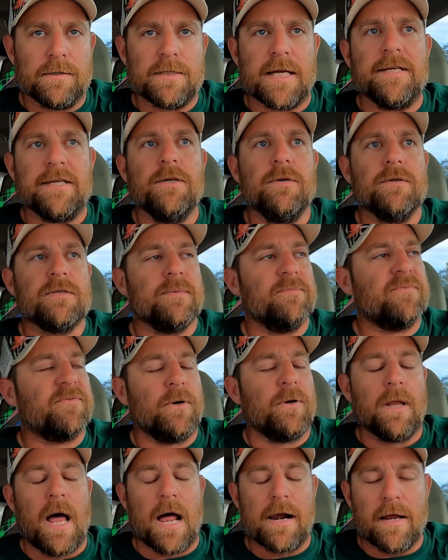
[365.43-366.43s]
I use them
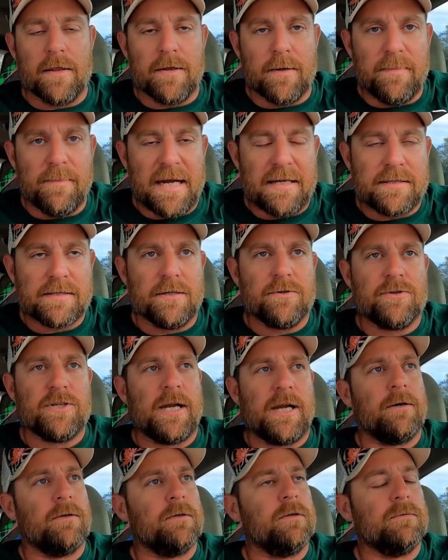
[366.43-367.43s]
for a lot of other baits in
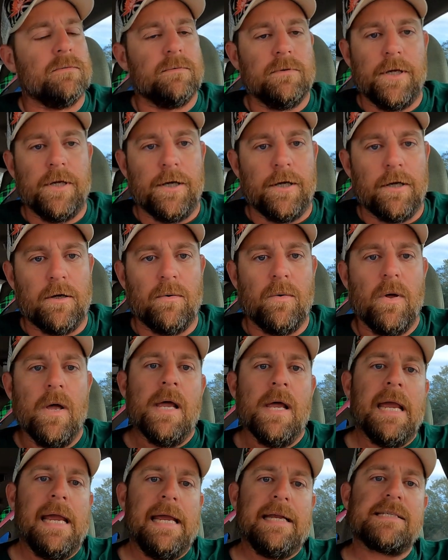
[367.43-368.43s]
general. You know,
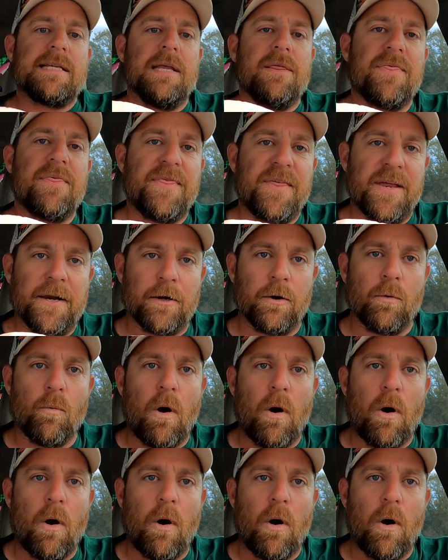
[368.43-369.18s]
it's a thinner